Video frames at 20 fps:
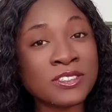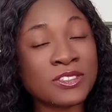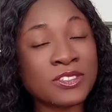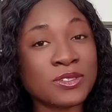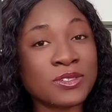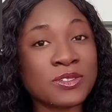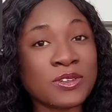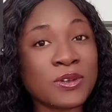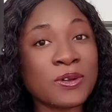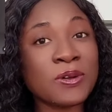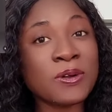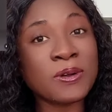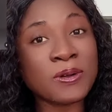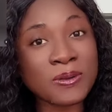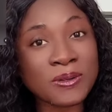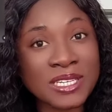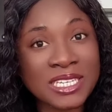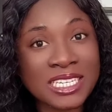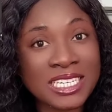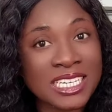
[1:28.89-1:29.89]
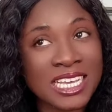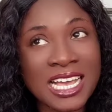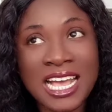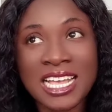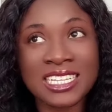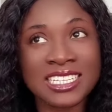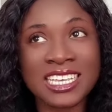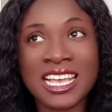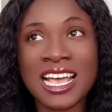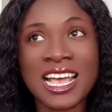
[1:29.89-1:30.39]
junior colleague,
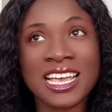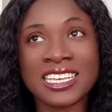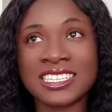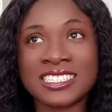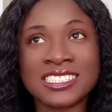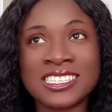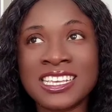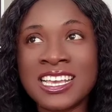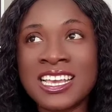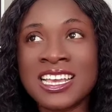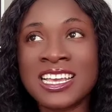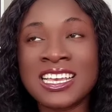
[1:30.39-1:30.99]
and guys,